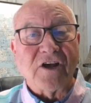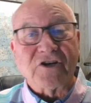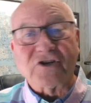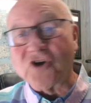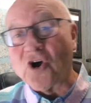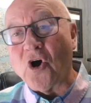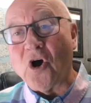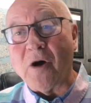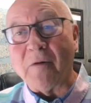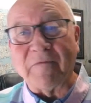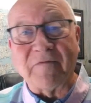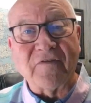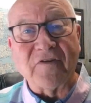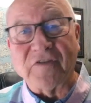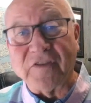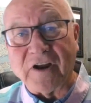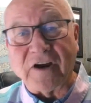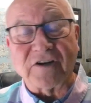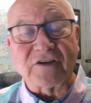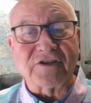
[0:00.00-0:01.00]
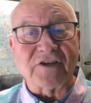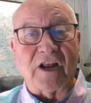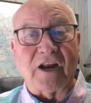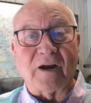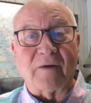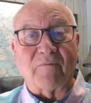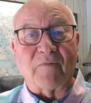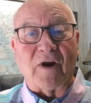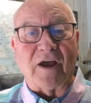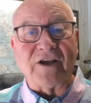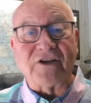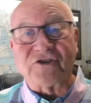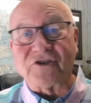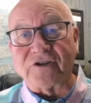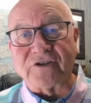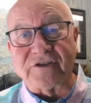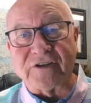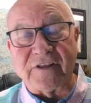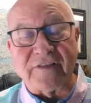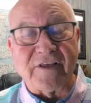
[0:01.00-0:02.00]
show up for their
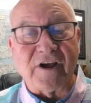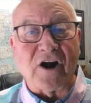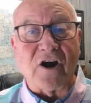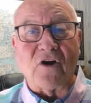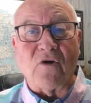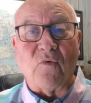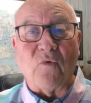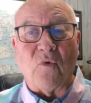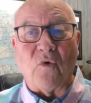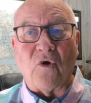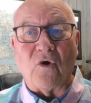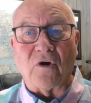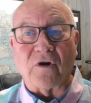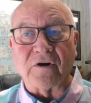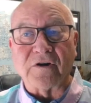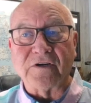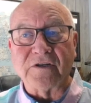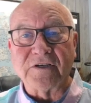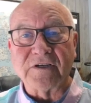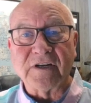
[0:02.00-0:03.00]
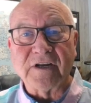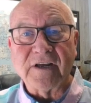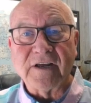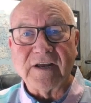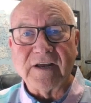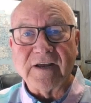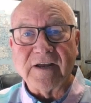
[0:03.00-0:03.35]
celebrations and their awards.